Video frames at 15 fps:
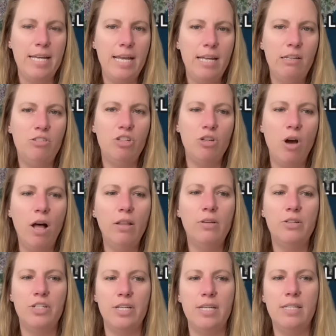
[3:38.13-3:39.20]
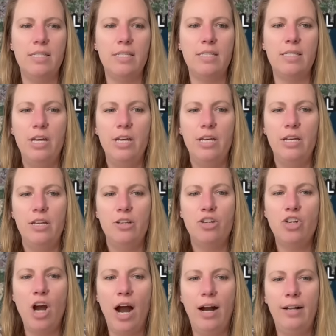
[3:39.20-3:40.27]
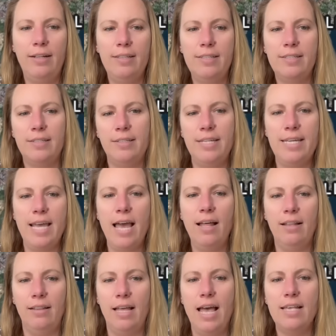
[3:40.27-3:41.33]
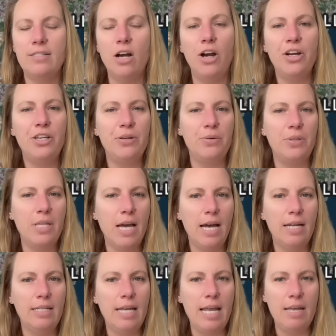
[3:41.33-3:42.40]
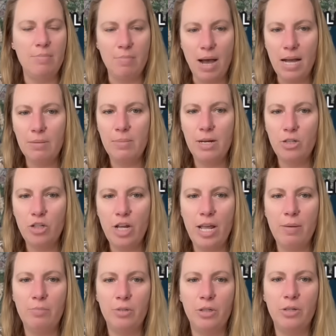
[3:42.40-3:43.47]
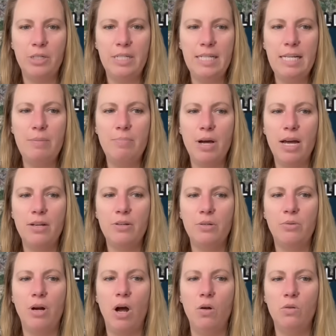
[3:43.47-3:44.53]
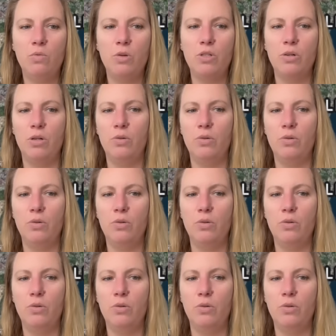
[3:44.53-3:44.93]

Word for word: a geologist, Charles Lyell, has argued that a magma chamber deep underground would not